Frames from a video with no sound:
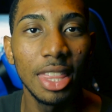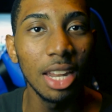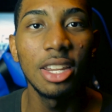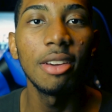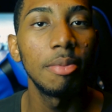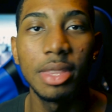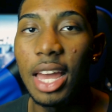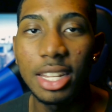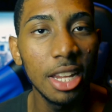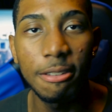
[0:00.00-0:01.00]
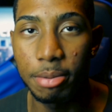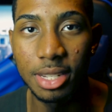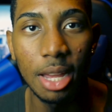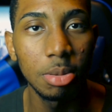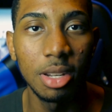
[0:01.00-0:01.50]
that depth
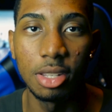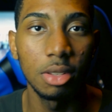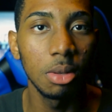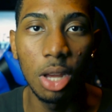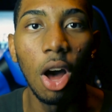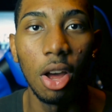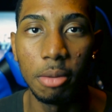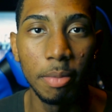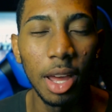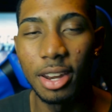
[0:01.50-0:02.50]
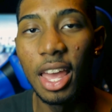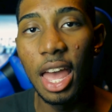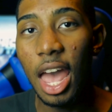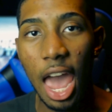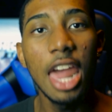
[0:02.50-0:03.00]
perception is gone. But
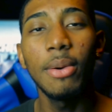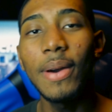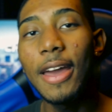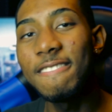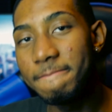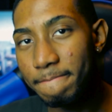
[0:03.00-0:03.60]
anyway,